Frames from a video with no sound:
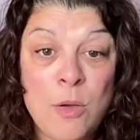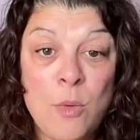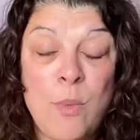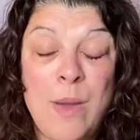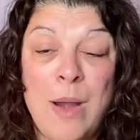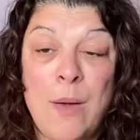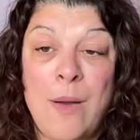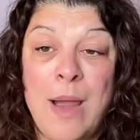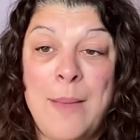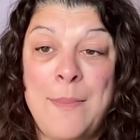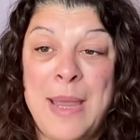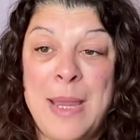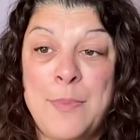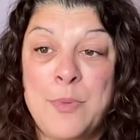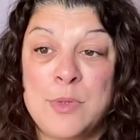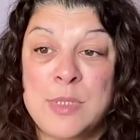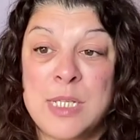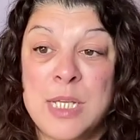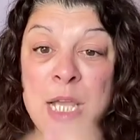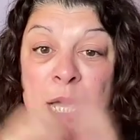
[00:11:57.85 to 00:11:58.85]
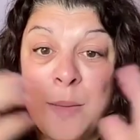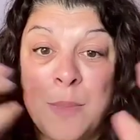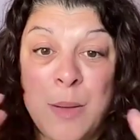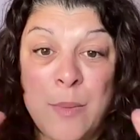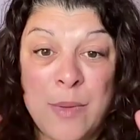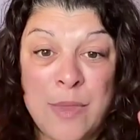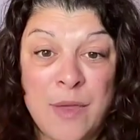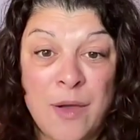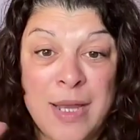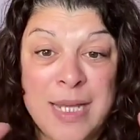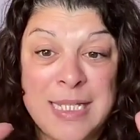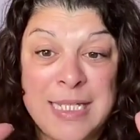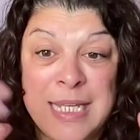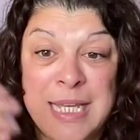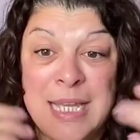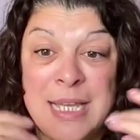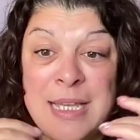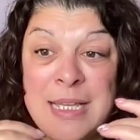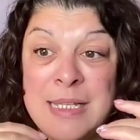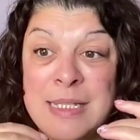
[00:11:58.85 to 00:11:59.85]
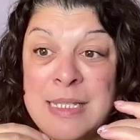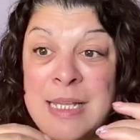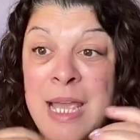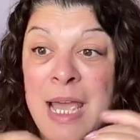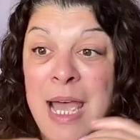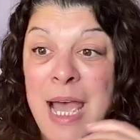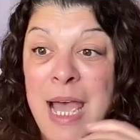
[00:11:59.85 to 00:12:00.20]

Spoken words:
where I'm able to come up with ideas